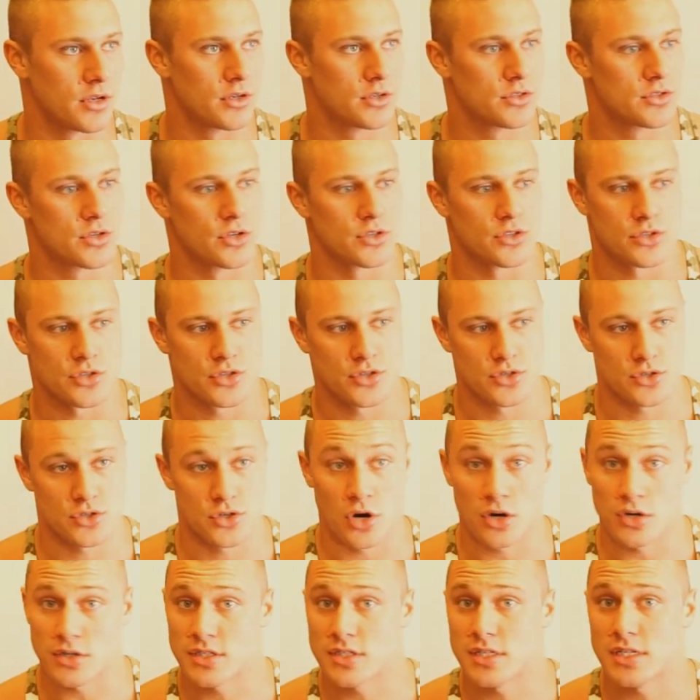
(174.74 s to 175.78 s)
To
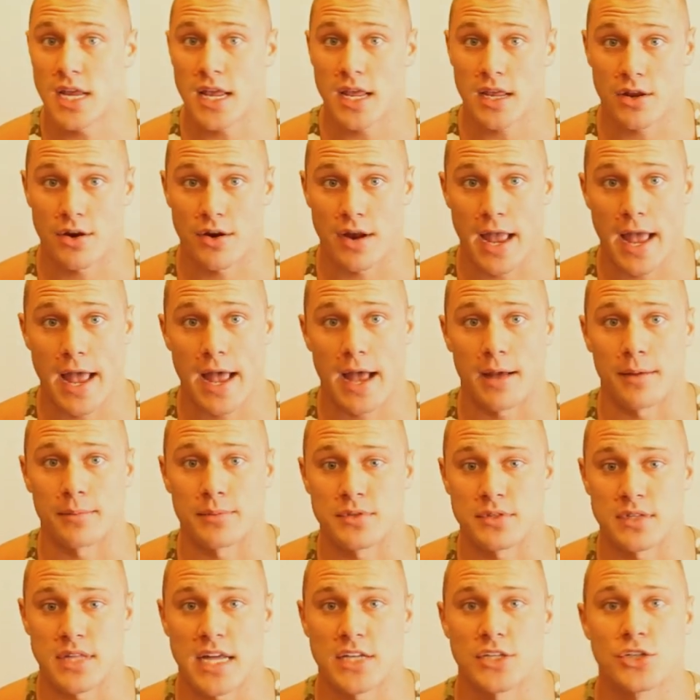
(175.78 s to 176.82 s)
start seeing your
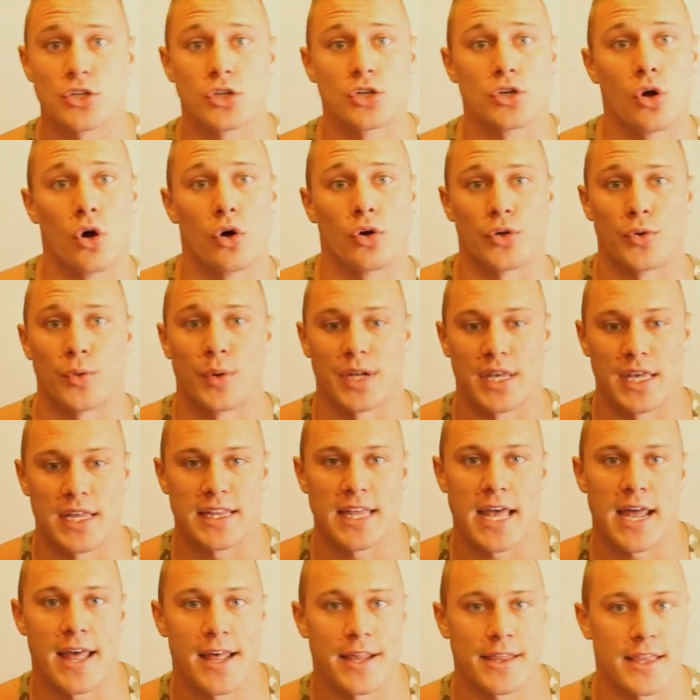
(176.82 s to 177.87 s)
abs. That's your goal. You want to get
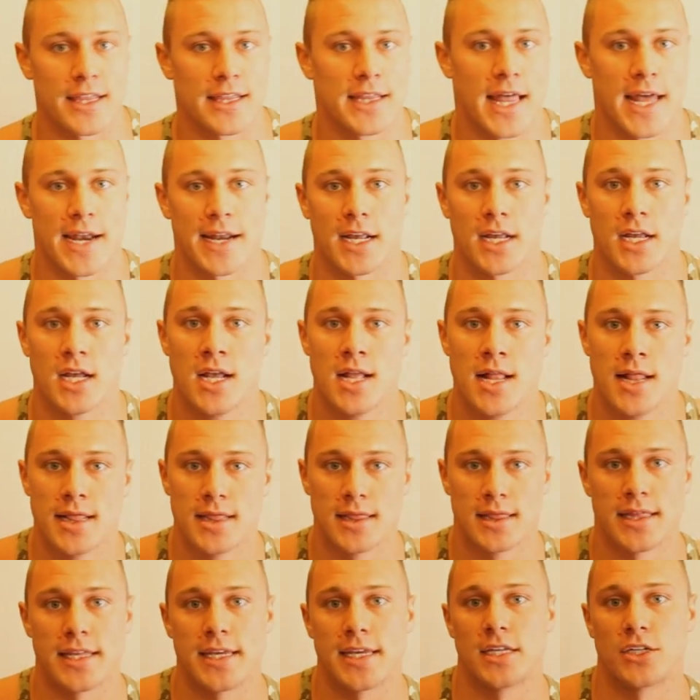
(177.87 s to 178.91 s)
that athletic,
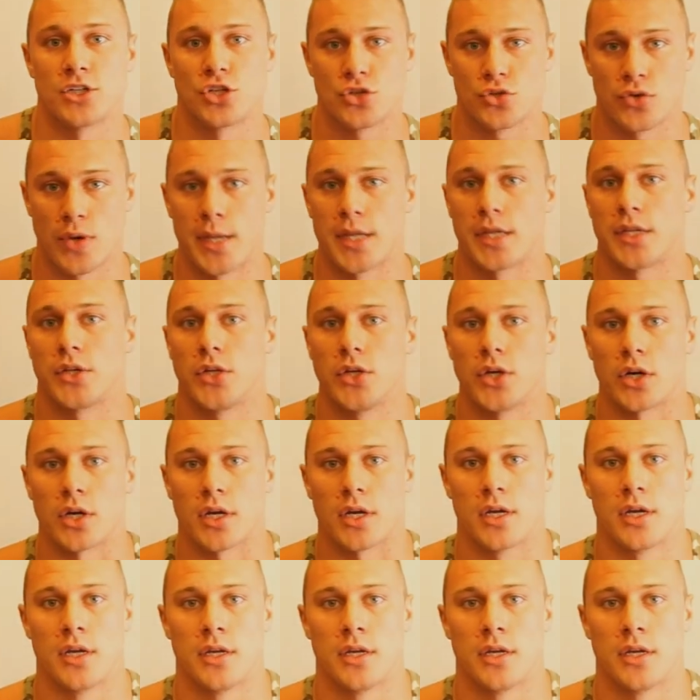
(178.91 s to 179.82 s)
lean, shredded look.